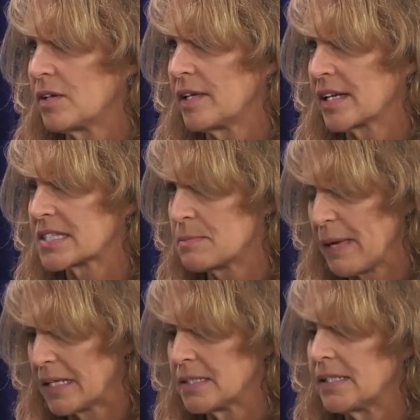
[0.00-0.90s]

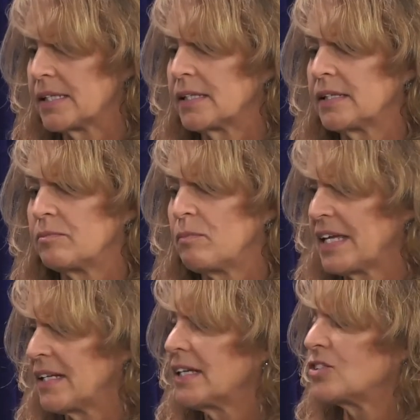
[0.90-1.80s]
expanded it and
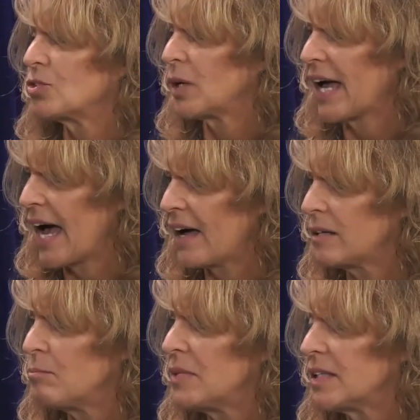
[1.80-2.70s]
made it into a hat
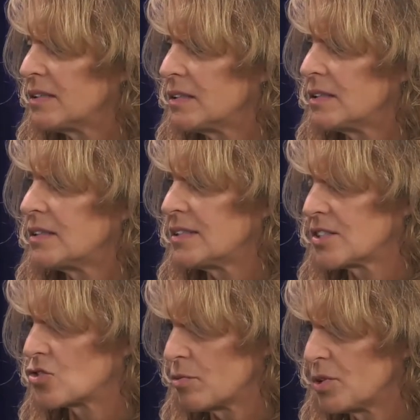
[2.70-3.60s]
and mitten
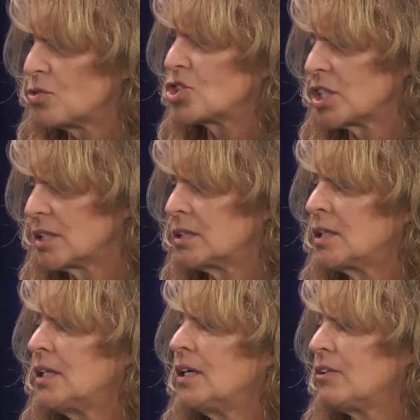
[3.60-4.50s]
distribution
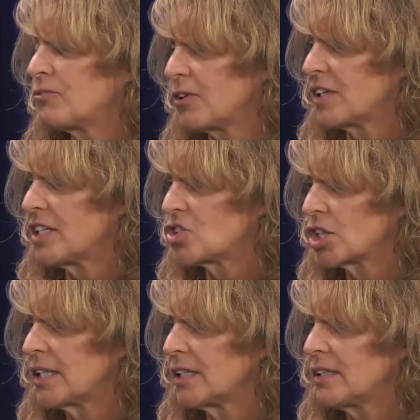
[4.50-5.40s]
for each
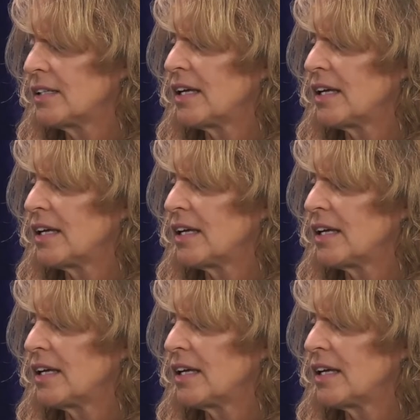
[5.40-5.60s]
kid.